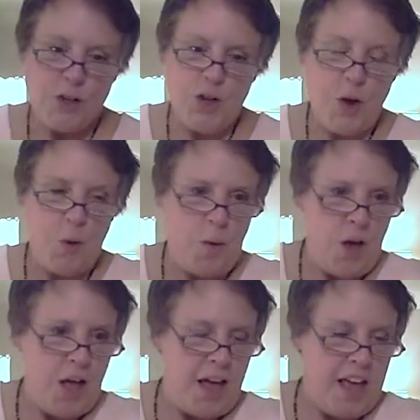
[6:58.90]
So
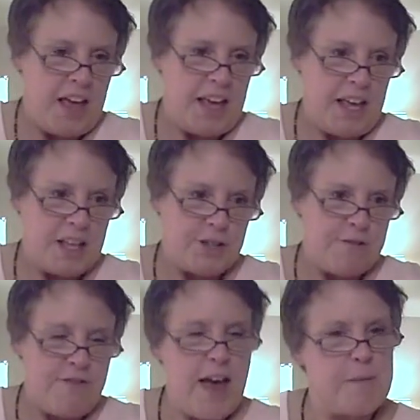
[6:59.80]
it's a
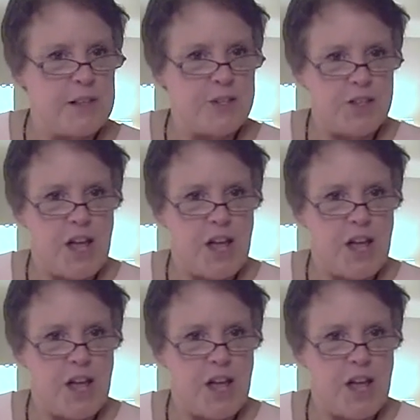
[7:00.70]
fabulous